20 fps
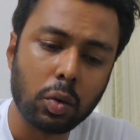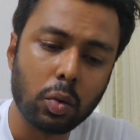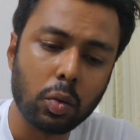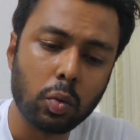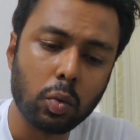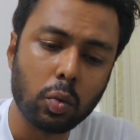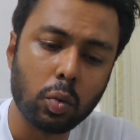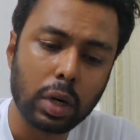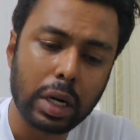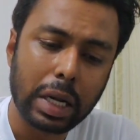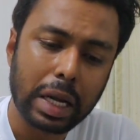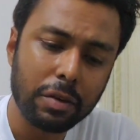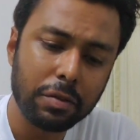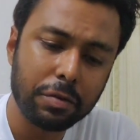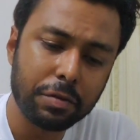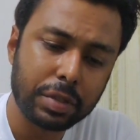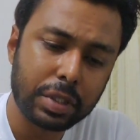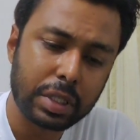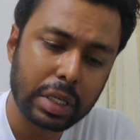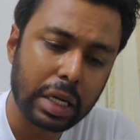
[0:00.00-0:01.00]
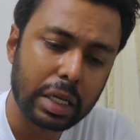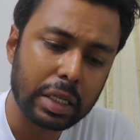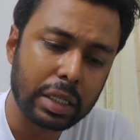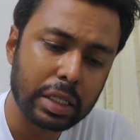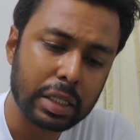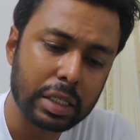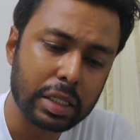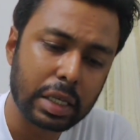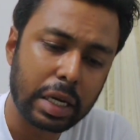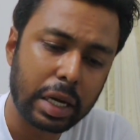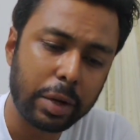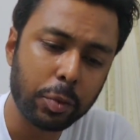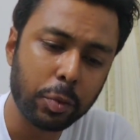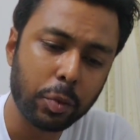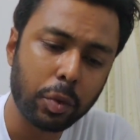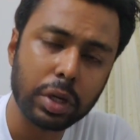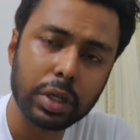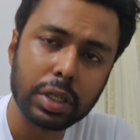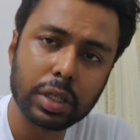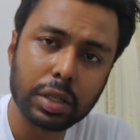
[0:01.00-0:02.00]
Now what I've done is
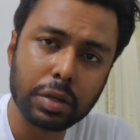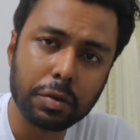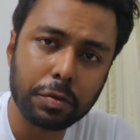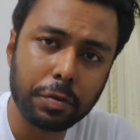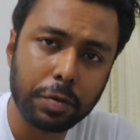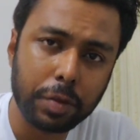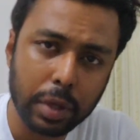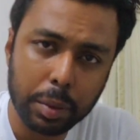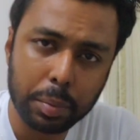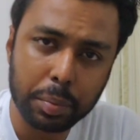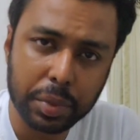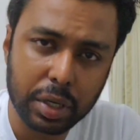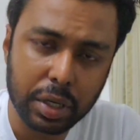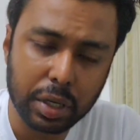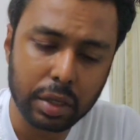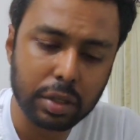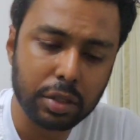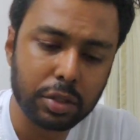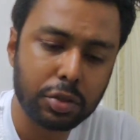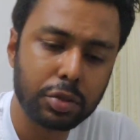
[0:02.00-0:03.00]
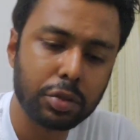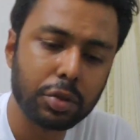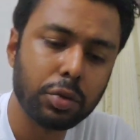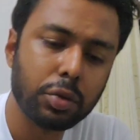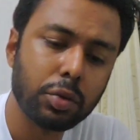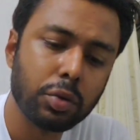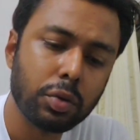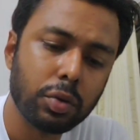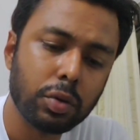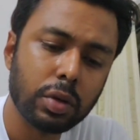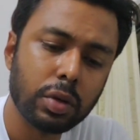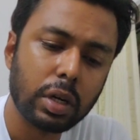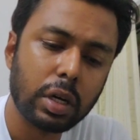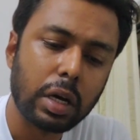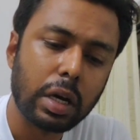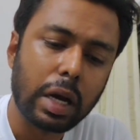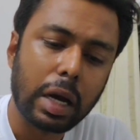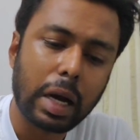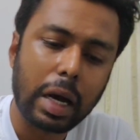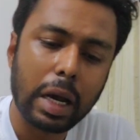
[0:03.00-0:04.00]
I wanted a flip key, so
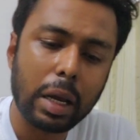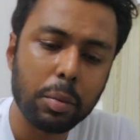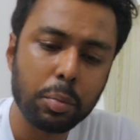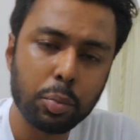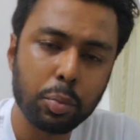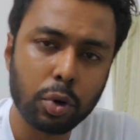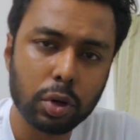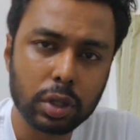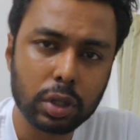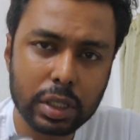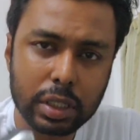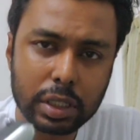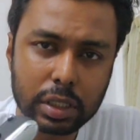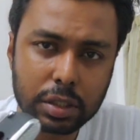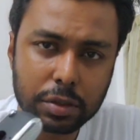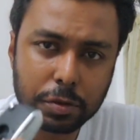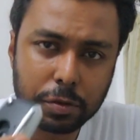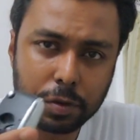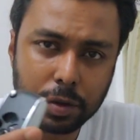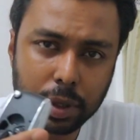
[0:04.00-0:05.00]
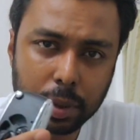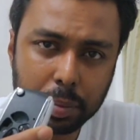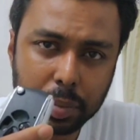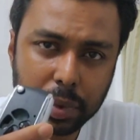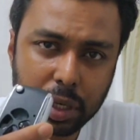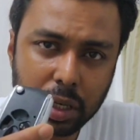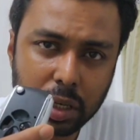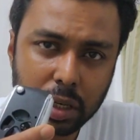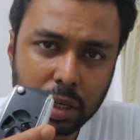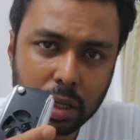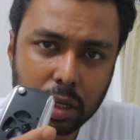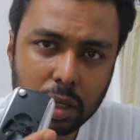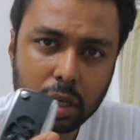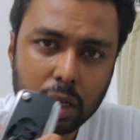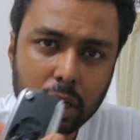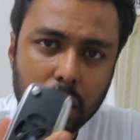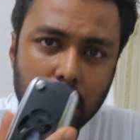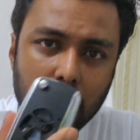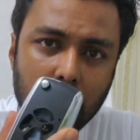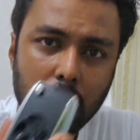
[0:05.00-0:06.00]
I bought this flip key
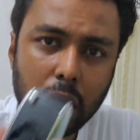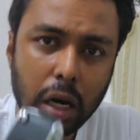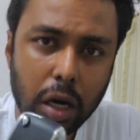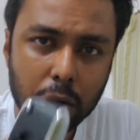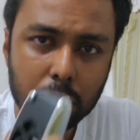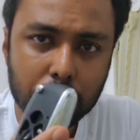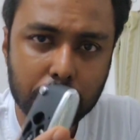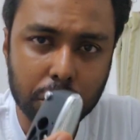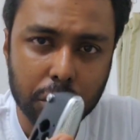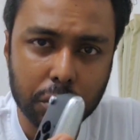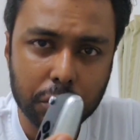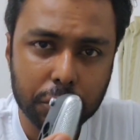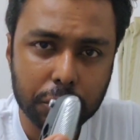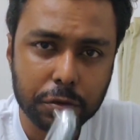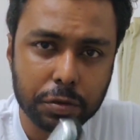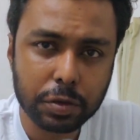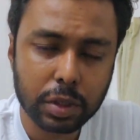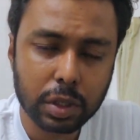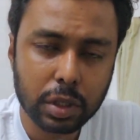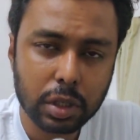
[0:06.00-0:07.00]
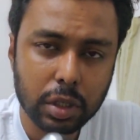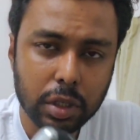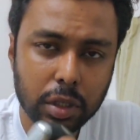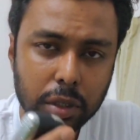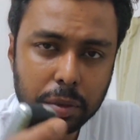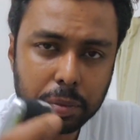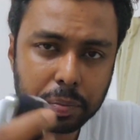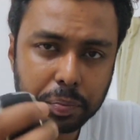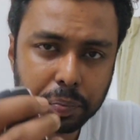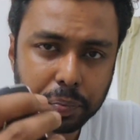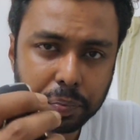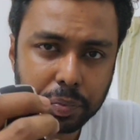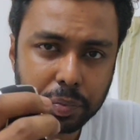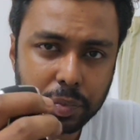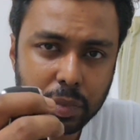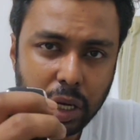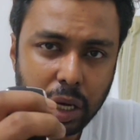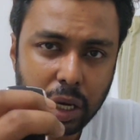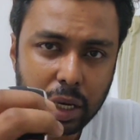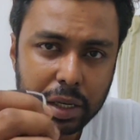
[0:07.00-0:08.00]
out of uh,
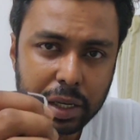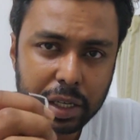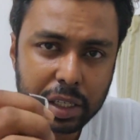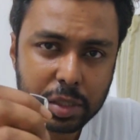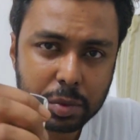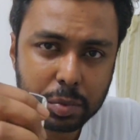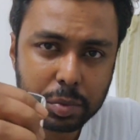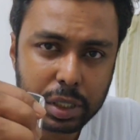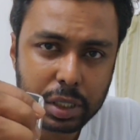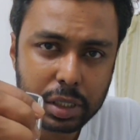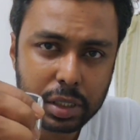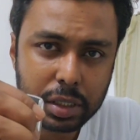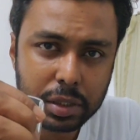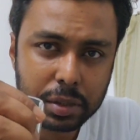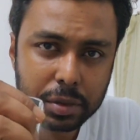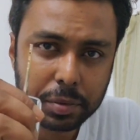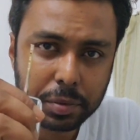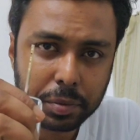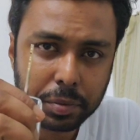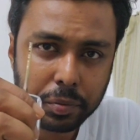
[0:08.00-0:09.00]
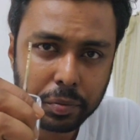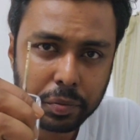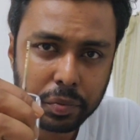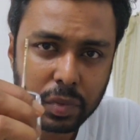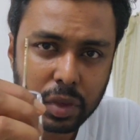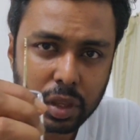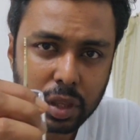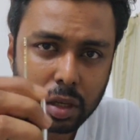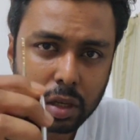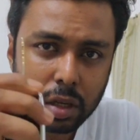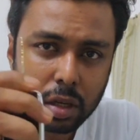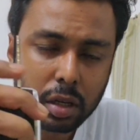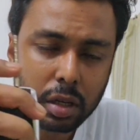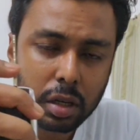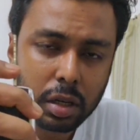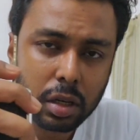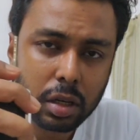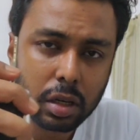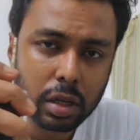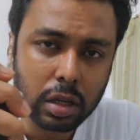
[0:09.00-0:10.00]
AliExpress.
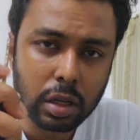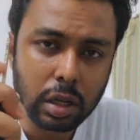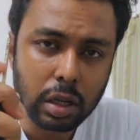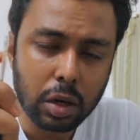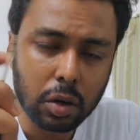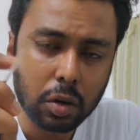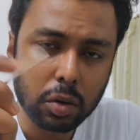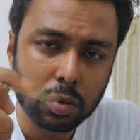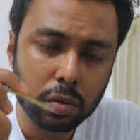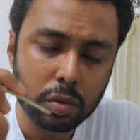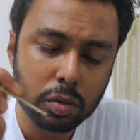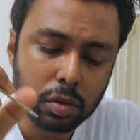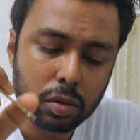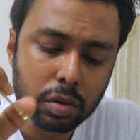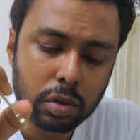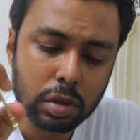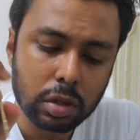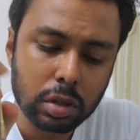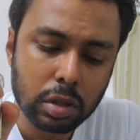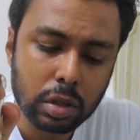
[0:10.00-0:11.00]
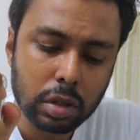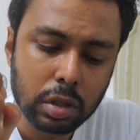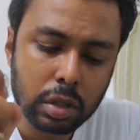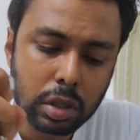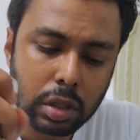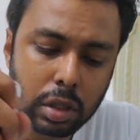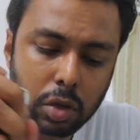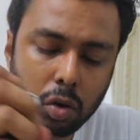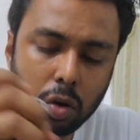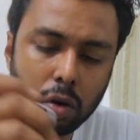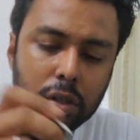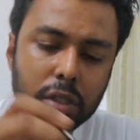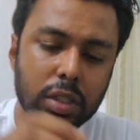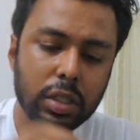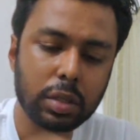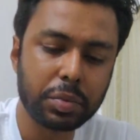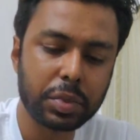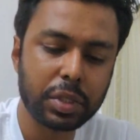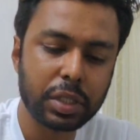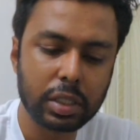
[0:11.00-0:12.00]
Now the
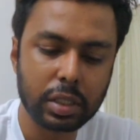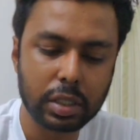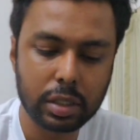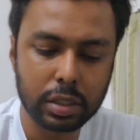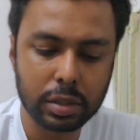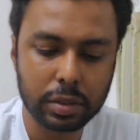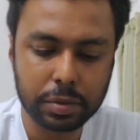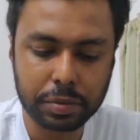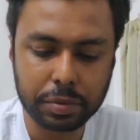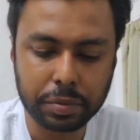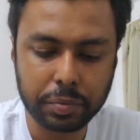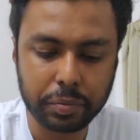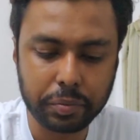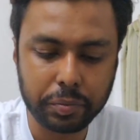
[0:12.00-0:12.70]
concept is,